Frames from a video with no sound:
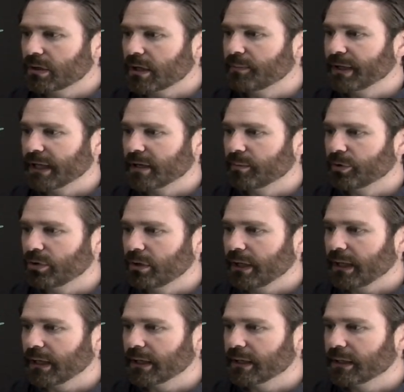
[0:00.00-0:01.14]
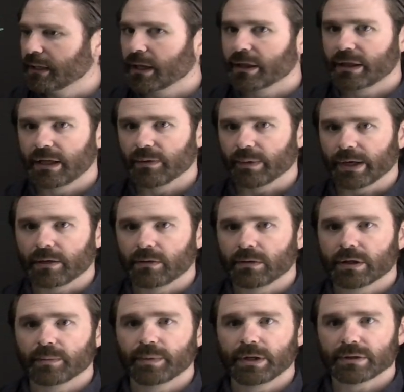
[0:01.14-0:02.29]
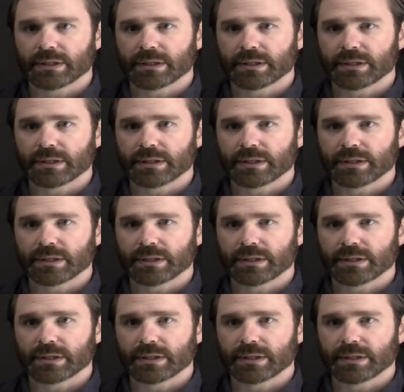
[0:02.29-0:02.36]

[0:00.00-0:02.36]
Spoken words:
applicable in theoretical computer